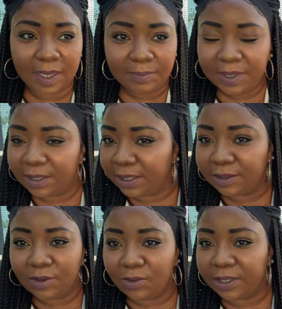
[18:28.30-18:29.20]
done
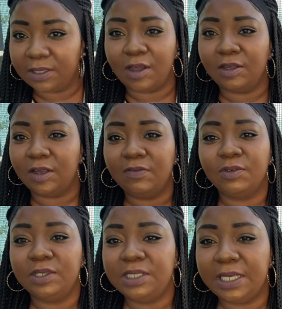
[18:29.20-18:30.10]
going all off
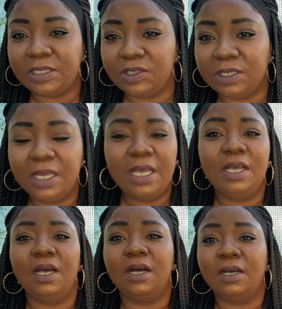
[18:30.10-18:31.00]
on a tangent.
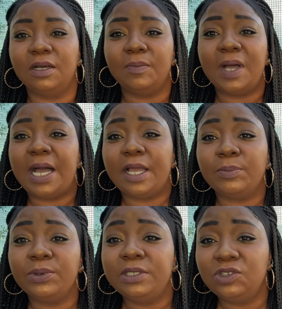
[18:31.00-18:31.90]
I
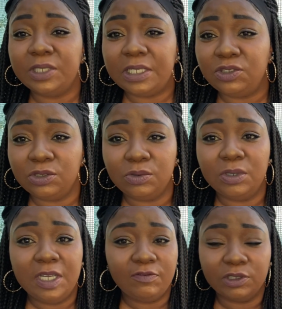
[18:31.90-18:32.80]
appreciate you
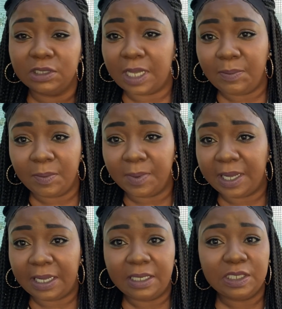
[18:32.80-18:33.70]
for stopping
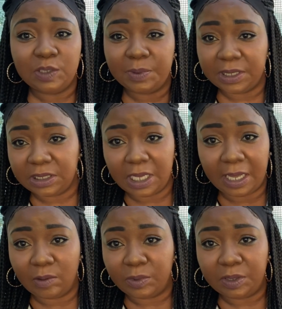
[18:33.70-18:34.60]
by, spending
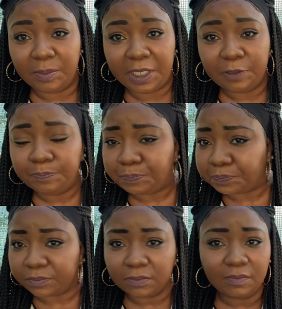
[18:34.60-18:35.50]
time with me.
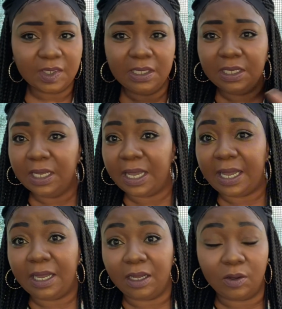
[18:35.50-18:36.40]

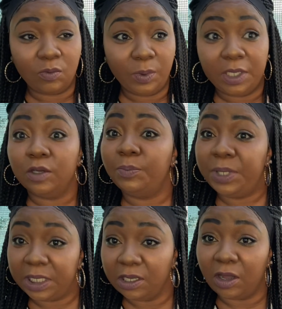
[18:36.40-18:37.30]
I will
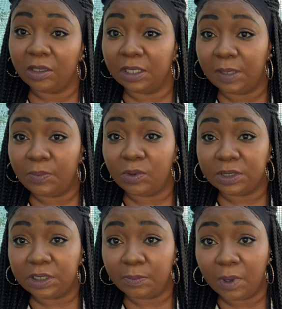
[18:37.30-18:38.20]
pick y'all up on
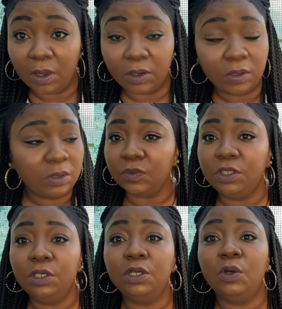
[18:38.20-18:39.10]
tomorrow.
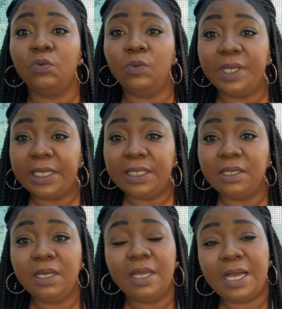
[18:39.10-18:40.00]
When
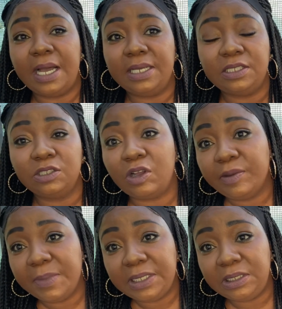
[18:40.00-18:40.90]
I start
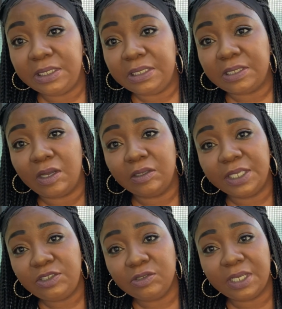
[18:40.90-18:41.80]
my seeds, I'll
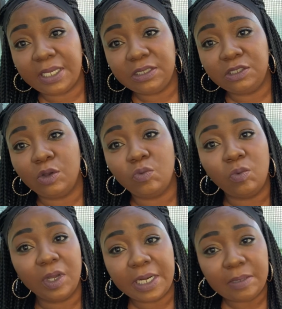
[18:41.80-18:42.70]
let you guys know
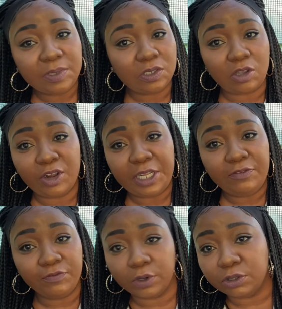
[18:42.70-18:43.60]
what I'm starting
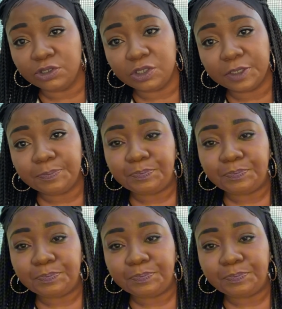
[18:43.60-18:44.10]
first,